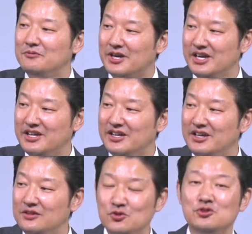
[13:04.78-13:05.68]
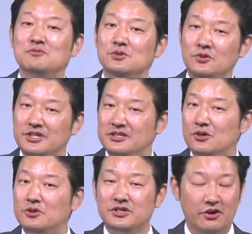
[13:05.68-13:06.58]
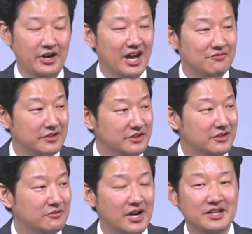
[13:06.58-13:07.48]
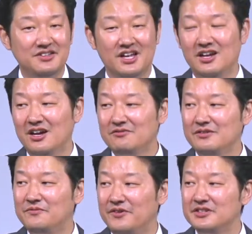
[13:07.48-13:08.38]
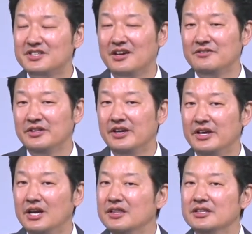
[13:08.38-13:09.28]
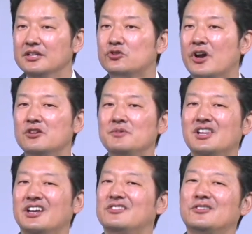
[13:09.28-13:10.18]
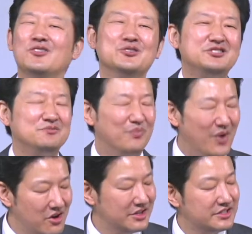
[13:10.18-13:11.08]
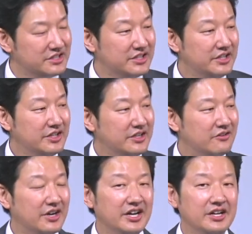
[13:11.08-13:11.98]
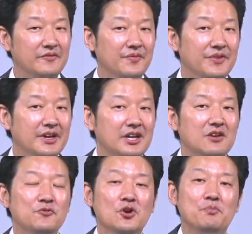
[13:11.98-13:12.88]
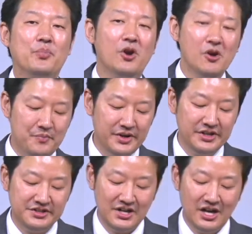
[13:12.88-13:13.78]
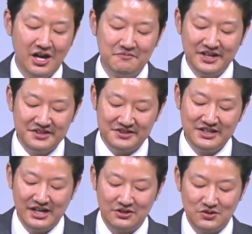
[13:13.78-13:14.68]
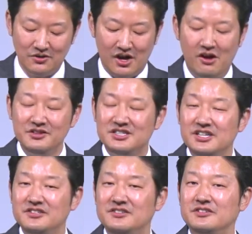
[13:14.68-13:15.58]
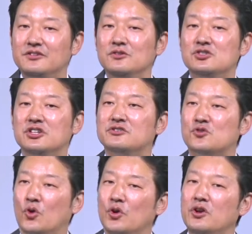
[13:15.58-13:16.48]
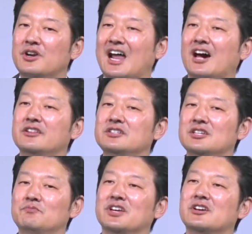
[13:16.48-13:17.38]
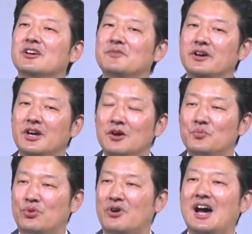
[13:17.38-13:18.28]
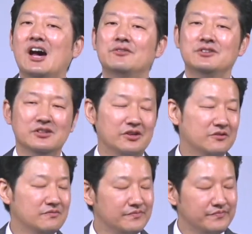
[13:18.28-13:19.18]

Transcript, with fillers: right? Did you even know that there were third heaven, right? Second heaven, first heaven? And then they try to be like so smart, right? If your purpose of listening to all this is to just grow your knowledge and become a proud, you know,